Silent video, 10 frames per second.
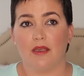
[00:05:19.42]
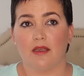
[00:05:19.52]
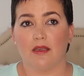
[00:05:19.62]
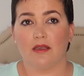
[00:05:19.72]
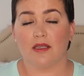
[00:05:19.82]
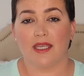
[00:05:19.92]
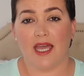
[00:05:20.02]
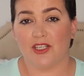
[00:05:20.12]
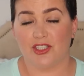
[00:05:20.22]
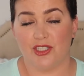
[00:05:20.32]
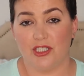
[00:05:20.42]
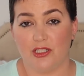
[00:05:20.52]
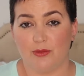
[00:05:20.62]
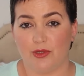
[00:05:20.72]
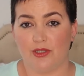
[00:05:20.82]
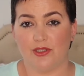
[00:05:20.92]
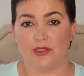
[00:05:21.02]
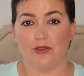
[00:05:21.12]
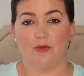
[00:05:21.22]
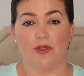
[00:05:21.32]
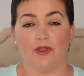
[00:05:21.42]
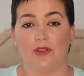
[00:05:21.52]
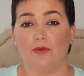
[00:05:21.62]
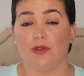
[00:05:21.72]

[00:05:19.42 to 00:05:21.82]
a cashier person whether you